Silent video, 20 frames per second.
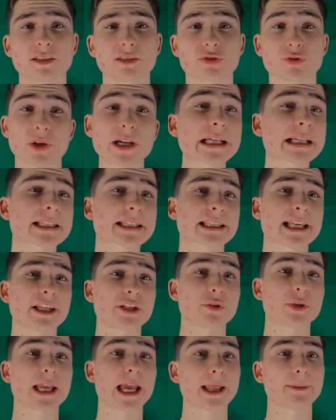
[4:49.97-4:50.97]
drinks that
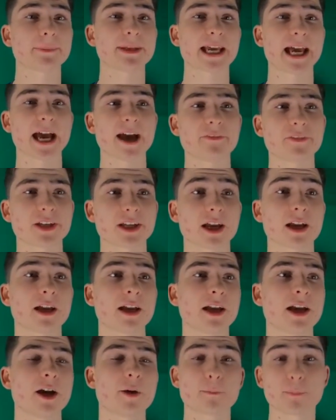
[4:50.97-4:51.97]
you can be having.
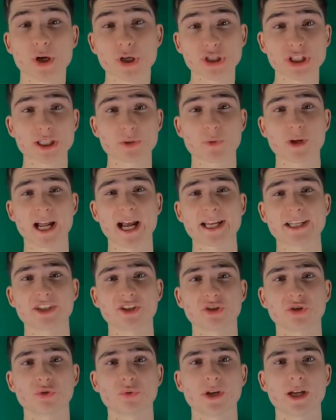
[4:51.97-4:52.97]
Personally, what I
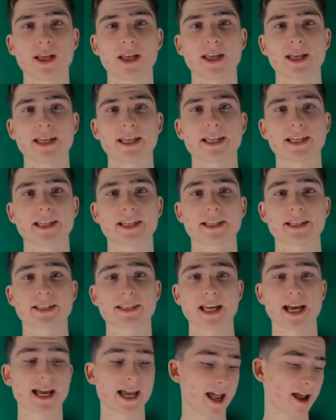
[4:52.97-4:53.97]
do is
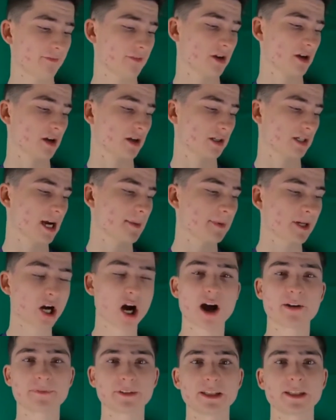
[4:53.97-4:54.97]
I have a cup of
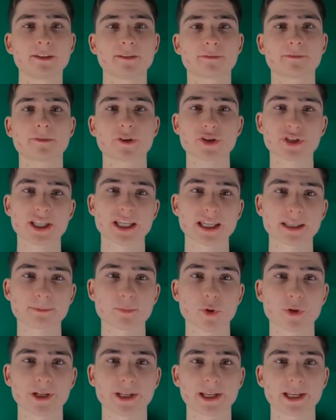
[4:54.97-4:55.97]
coffee first thing in the
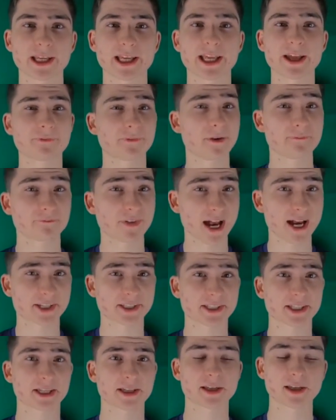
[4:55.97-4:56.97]
morning if I'm
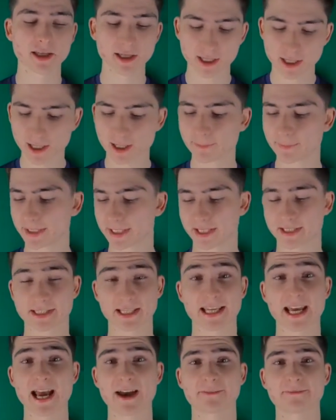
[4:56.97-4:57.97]
fasting, because the
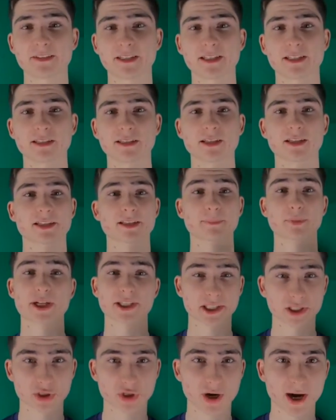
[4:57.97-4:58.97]
caffeine
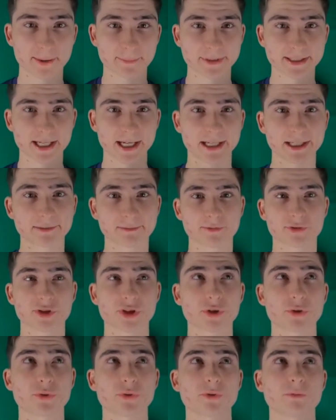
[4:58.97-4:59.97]
suppresses your appetite.
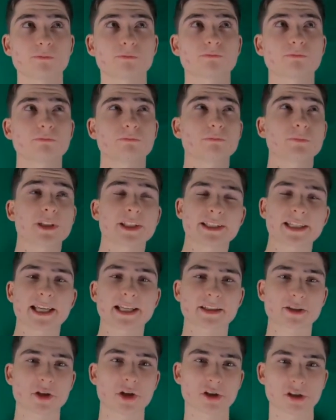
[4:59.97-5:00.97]
So it
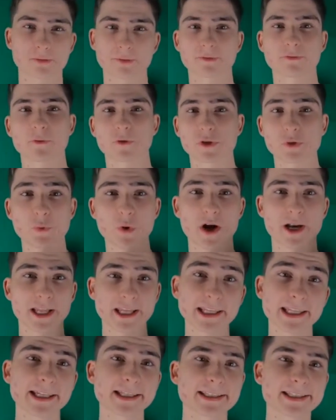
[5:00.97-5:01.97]
takes longer before you want
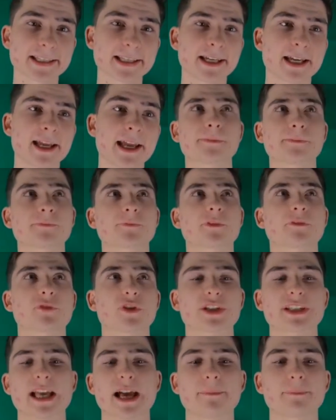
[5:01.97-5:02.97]
to eat. For
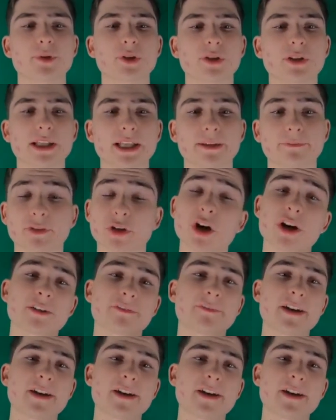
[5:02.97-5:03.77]
example, if you're on a